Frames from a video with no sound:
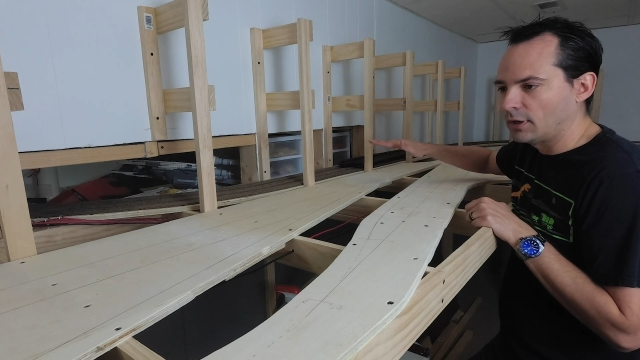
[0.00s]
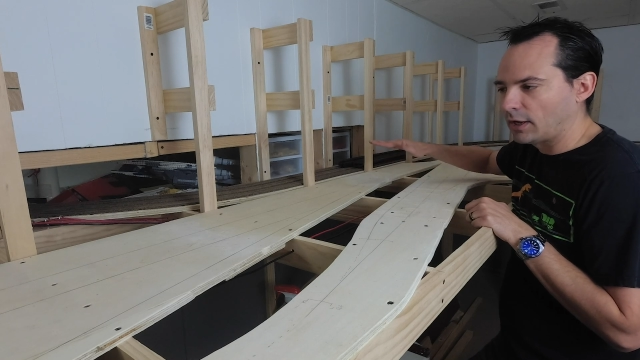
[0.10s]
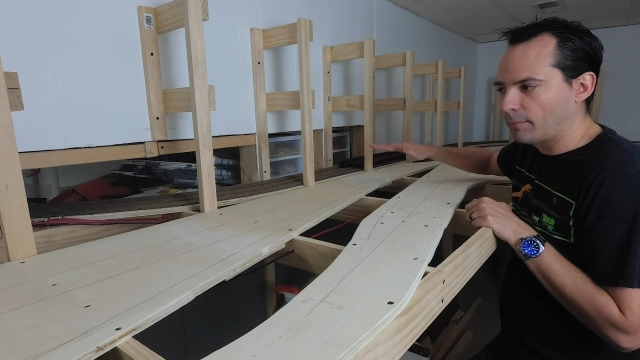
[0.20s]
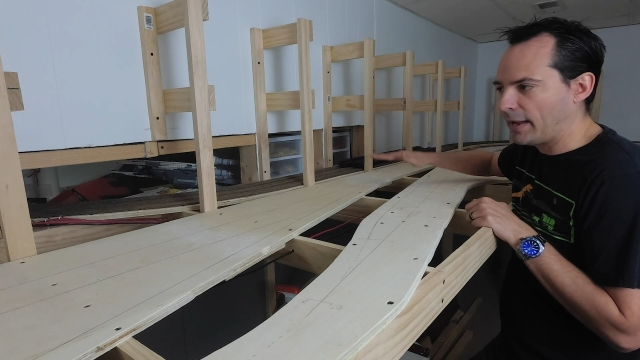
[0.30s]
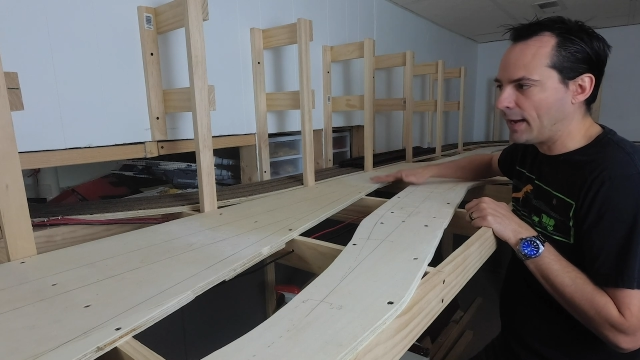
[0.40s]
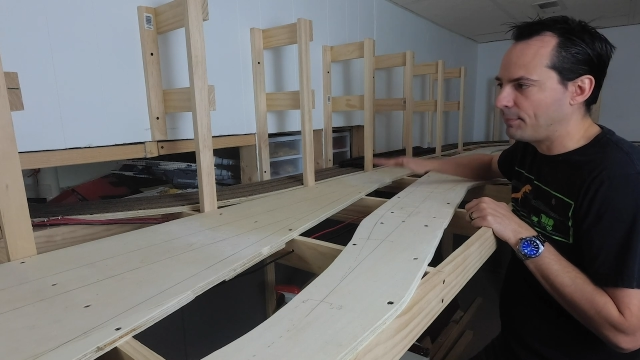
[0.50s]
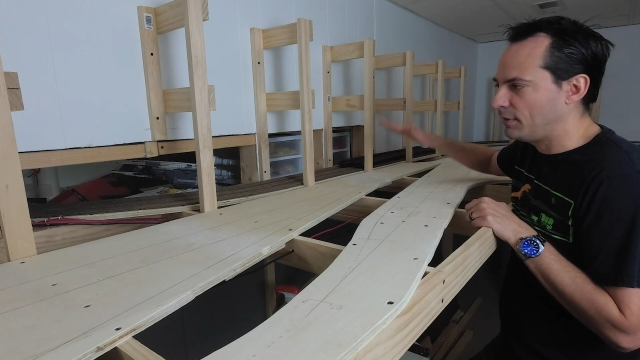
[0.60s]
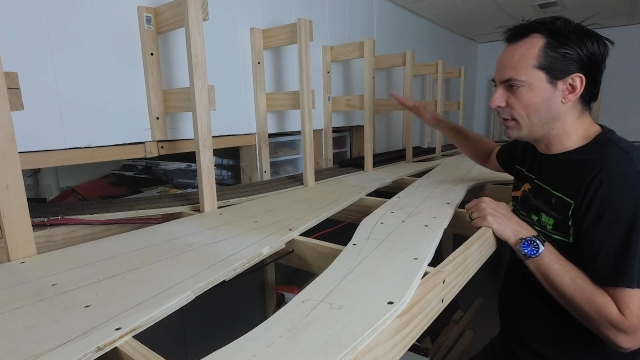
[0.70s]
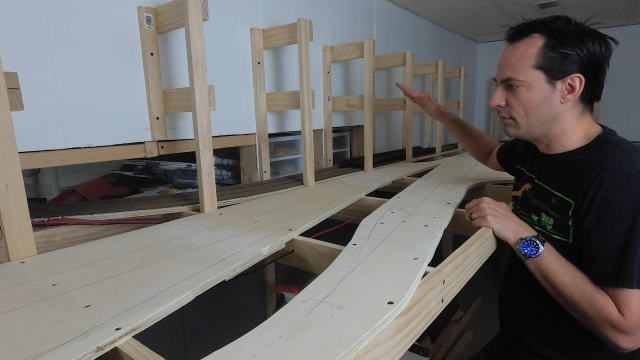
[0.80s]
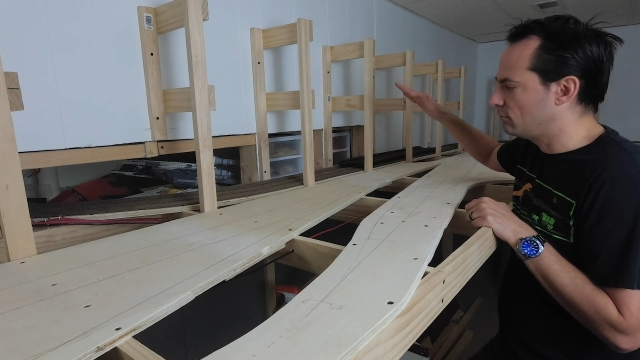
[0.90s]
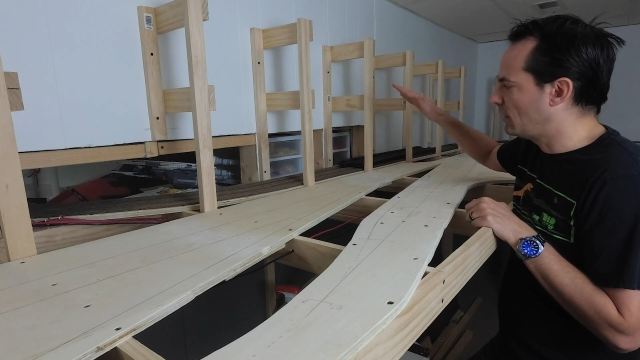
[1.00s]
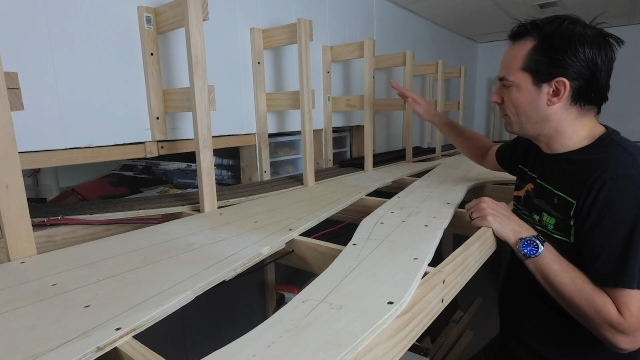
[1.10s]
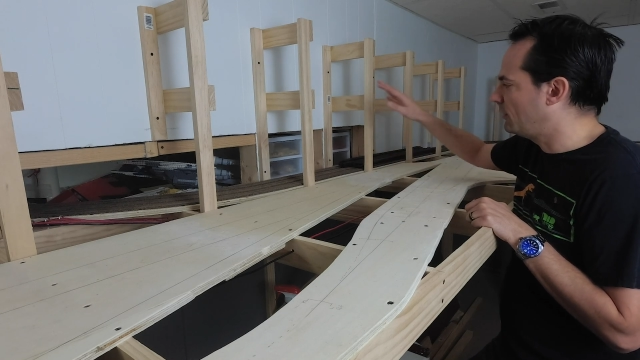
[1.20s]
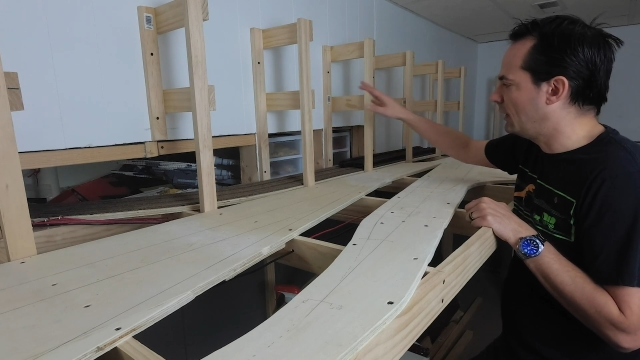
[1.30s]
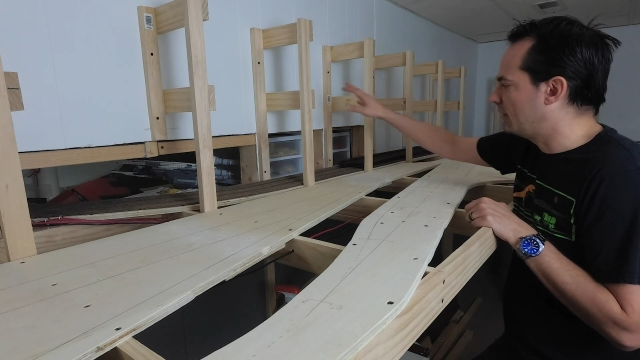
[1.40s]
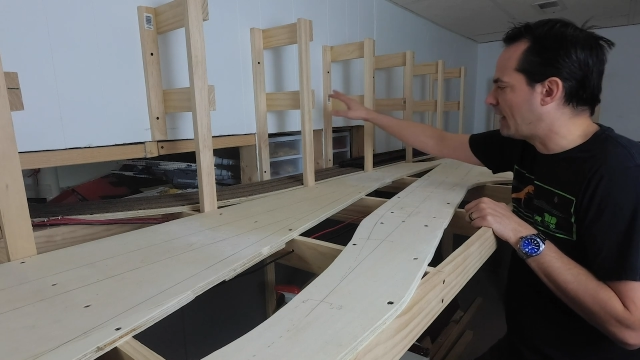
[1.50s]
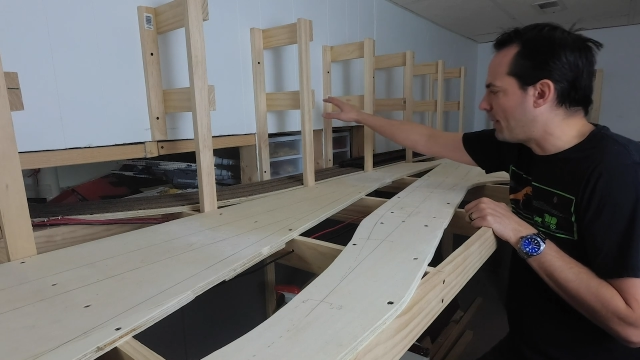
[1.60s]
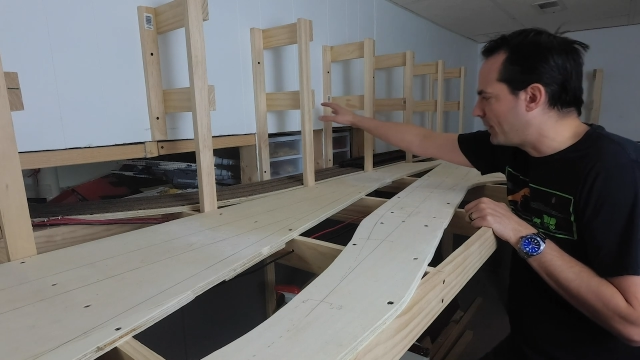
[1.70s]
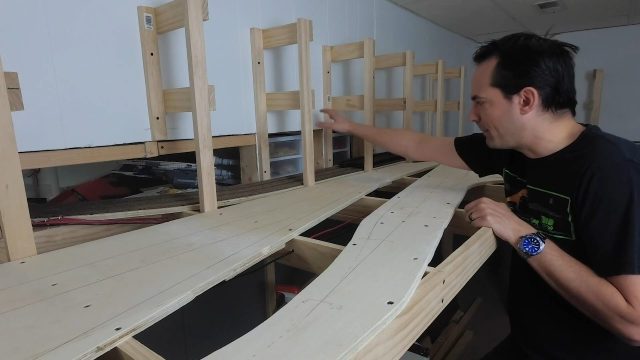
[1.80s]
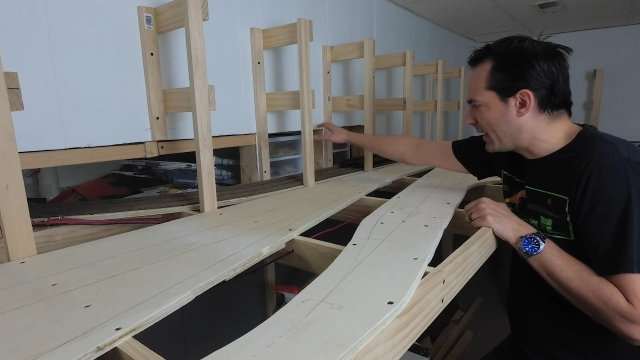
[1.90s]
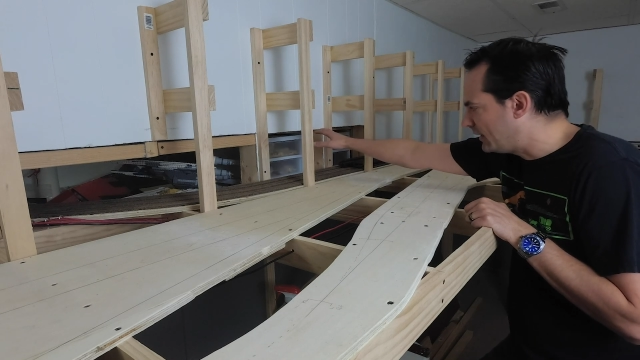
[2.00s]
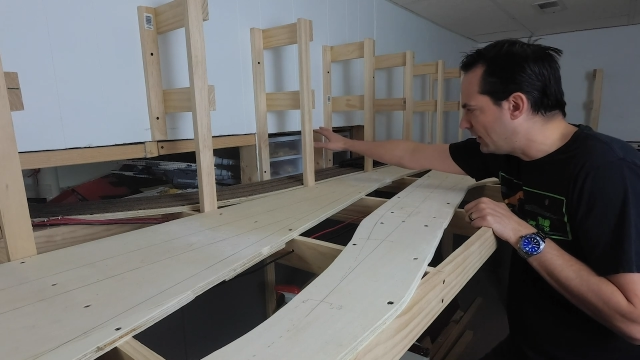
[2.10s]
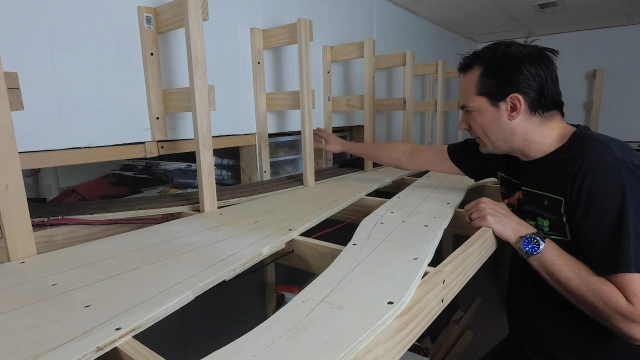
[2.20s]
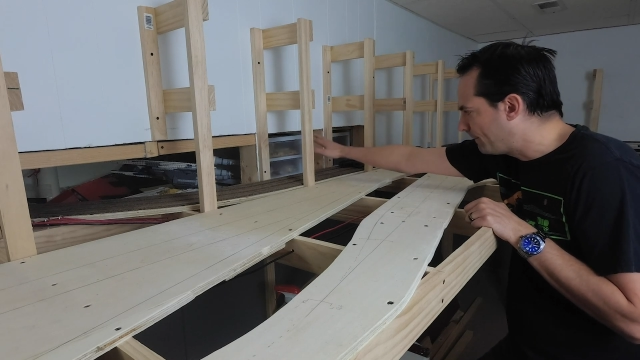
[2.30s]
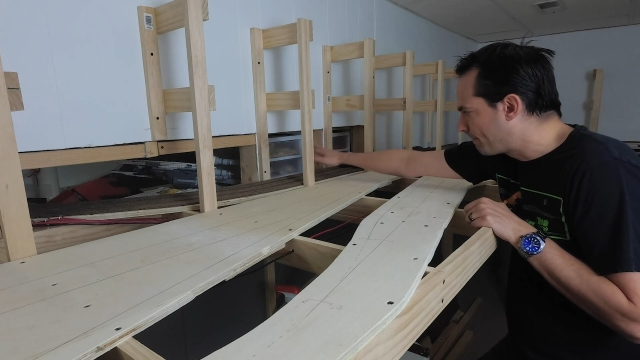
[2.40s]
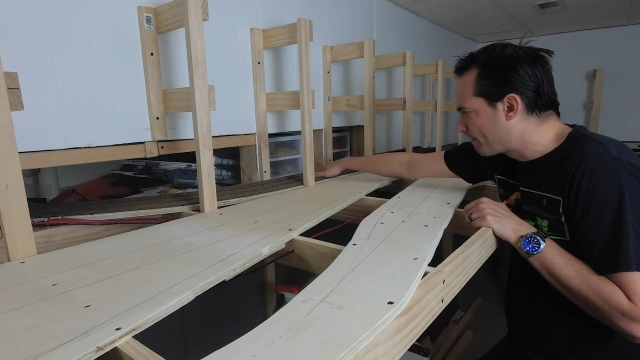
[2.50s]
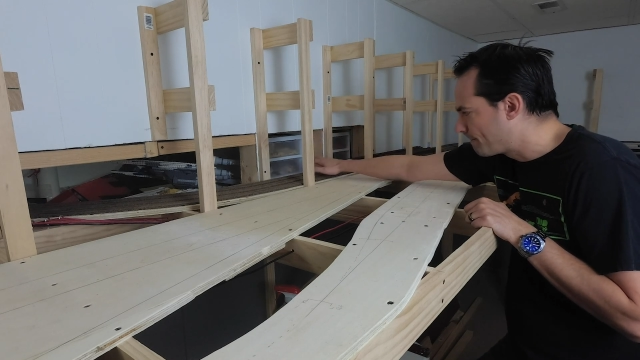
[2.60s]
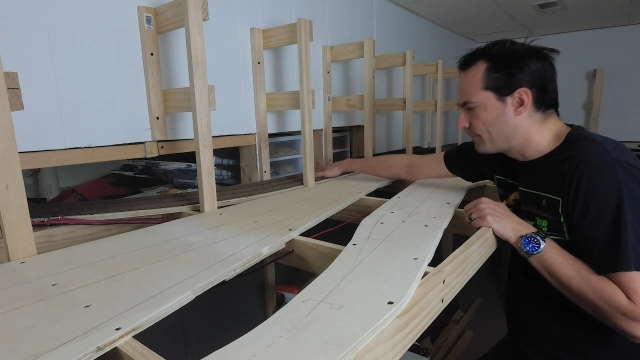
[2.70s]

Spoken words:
I'm happy that everything that's happening back here